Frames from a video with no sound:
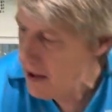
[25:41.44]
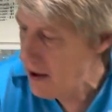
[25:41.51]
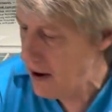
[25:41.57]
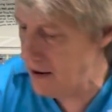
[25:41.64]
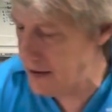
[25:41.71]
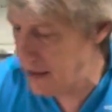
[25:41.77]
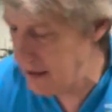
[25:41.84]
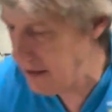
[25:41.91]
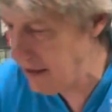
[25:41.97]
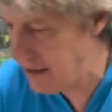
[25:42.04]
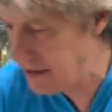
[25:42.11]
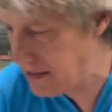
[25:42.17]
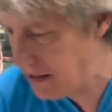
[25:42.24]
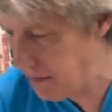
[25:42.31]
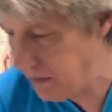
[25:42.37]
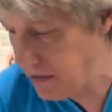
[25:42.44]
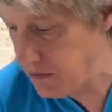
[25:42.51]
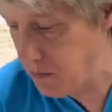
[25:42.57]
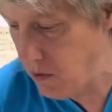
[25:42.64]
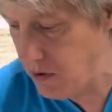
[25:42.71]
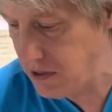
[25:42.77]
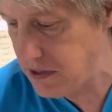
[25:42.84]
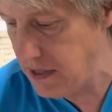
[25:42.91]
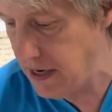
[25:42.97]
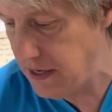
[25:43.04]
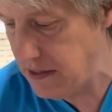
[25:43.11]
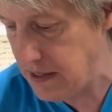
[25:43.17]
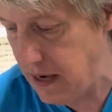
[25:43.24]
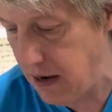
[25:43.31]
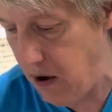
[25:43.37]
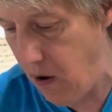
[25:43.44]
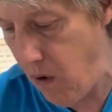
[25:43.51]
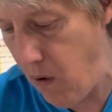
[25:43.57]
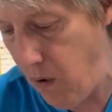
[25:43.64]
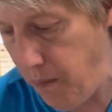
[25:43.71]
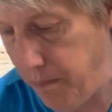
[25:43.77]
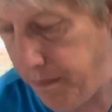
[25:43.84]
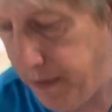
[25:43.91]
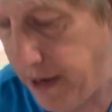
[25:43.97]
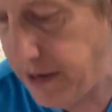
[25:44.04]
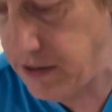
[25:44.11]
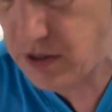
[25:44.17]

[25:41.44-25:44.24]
All right, next up is more snakes. Got a whole bunch